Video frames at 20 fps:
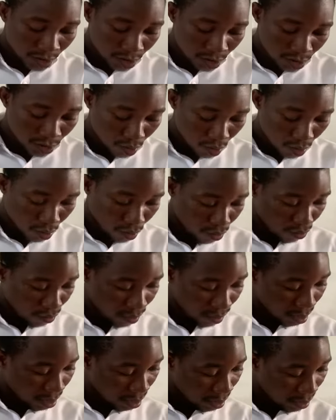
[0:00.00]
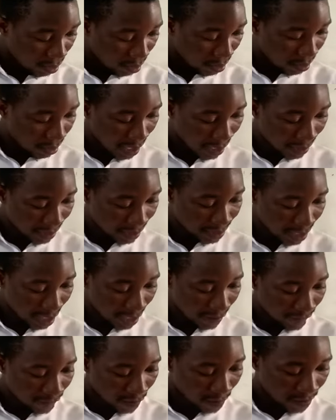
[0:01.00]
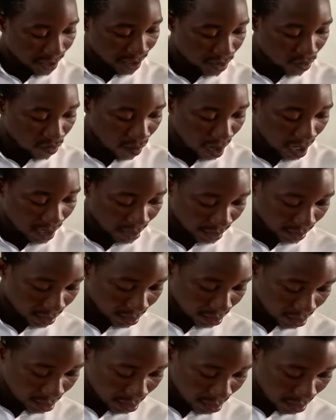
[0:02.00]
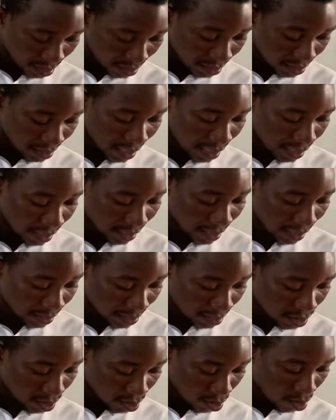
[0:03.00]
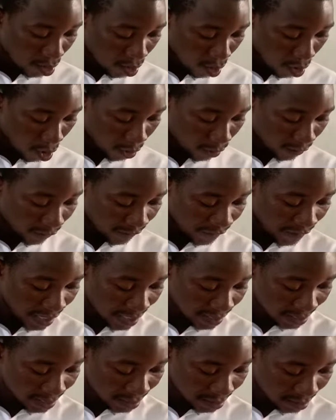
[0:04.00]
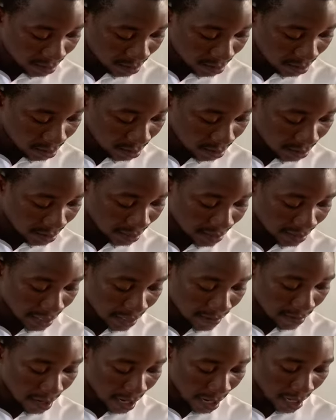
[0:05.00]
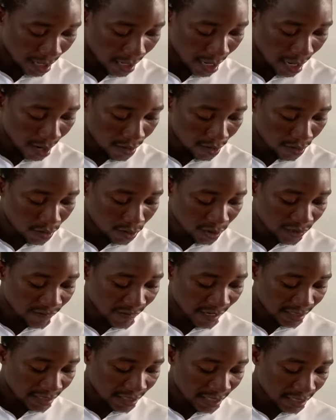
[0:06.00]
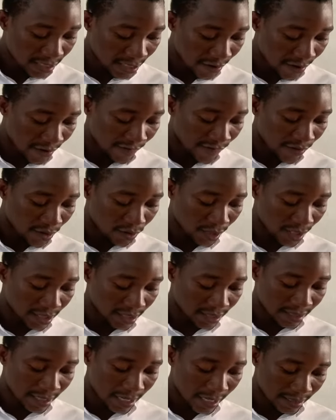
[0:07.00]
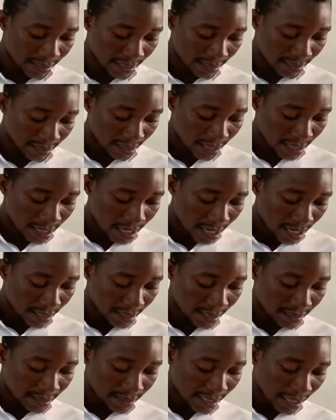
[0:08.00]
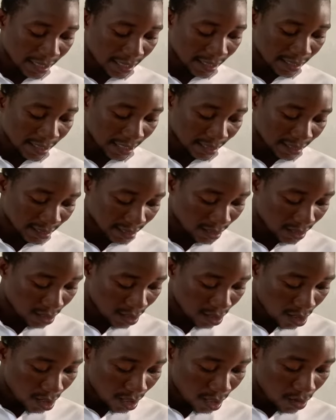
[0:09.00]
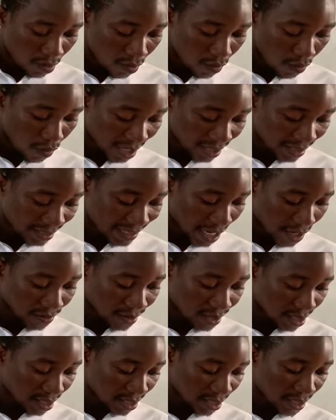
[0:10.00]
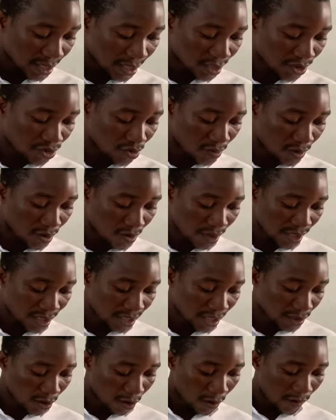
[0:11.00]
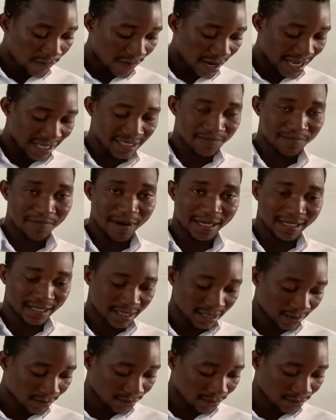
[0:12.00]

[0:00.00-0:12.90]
So the additional information 1 is saying that on 1st December, Ericus Ventures reviewed his debtors and decided that 1,000 cedis should be written off as bad.